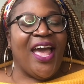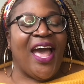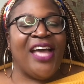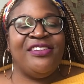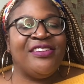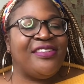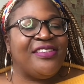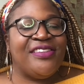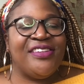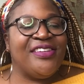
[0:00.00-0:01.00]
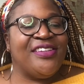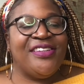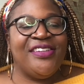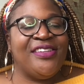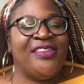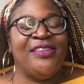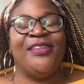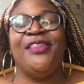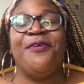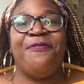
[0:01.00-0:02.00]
I just, the